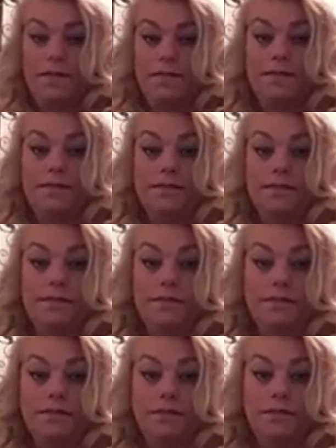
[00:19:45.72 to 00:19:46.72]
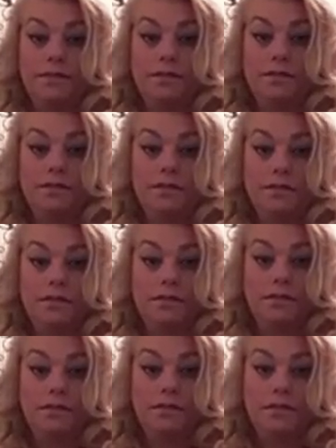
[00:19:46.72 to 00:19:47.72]

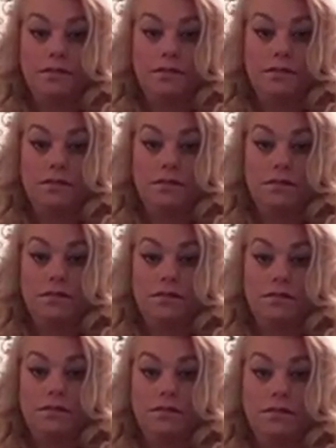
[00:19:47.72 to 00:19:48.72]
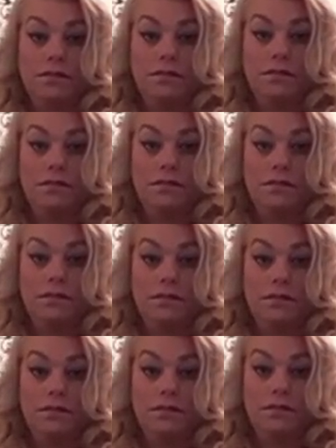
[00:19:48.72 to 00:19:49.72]

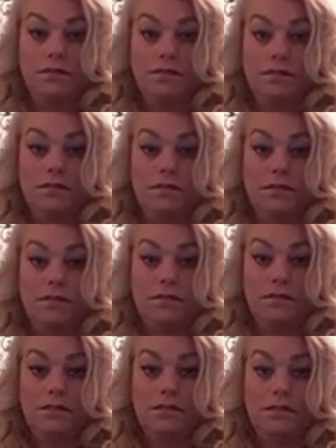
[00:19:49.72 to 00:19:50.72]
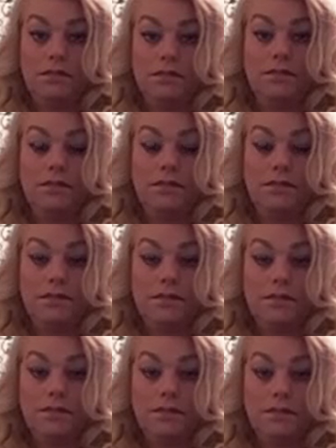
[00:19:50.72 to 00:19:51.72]

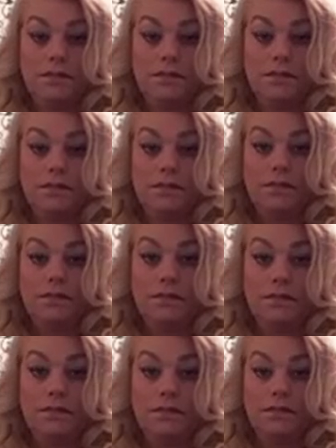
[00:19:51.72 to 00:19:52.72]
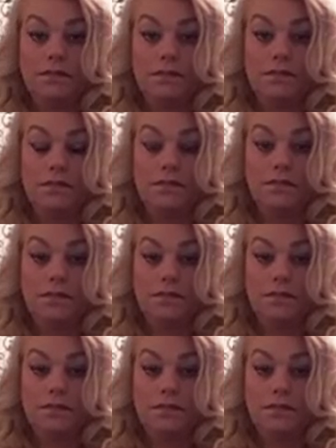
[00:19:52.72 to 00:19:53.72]
[no speech]